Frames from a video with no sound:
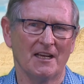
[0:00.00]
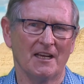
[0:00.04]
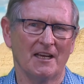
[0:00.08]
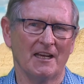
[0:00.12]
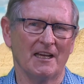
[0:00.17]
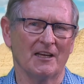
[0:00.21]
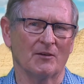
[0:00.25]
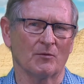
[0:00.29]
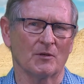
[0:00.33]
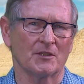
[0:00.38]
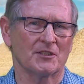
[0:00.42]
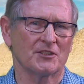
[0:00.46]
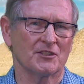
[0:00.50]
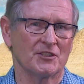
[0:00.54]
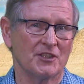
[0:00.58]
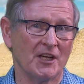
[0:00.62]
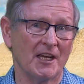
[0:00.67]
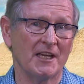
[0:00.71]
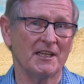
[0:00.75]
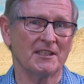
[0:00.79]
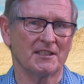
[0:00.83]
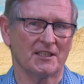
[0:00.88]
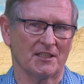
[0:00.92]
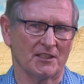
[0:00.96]
it was
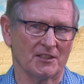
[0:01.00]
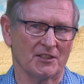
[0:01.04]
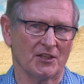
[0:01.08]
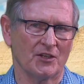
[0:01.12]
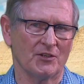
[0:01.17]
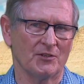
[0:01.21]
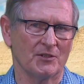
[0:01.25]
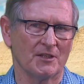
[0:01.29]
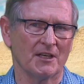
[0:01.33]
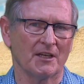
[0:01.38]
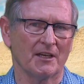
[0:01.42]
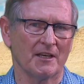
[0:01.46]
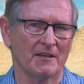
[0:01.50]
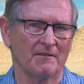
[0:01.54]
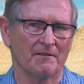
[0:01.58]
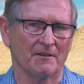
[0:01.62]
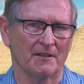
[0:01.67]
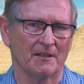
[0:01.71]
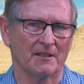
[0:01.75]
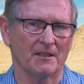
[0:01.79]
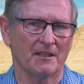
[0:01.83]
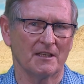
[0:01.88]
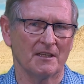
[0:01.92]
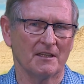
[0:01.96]
Jesus who
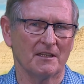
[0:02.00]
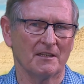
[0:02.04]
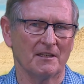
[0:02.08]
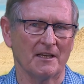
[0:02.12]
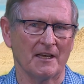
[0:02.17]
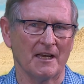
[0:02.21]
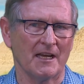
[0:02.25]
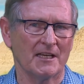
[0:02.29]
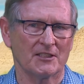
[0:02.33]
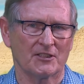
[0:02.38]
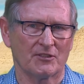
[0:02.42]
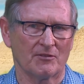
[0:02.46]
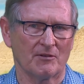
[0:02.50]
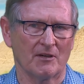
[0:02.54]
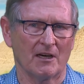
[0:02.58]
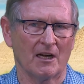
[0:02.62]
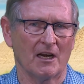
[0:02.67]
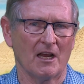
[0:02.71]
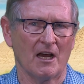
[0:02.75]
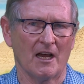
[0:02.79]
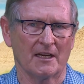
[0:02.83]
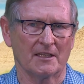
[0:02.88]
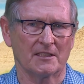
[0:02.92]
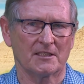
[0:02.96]
delivered the
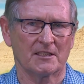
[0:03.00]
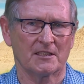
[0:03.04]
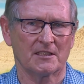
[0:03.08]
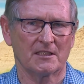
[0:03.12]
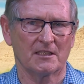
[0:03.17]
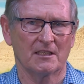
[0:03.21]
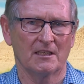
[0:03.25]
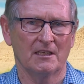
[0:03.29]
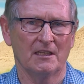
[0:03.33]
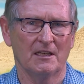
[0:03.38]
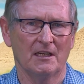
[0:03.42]
Israelites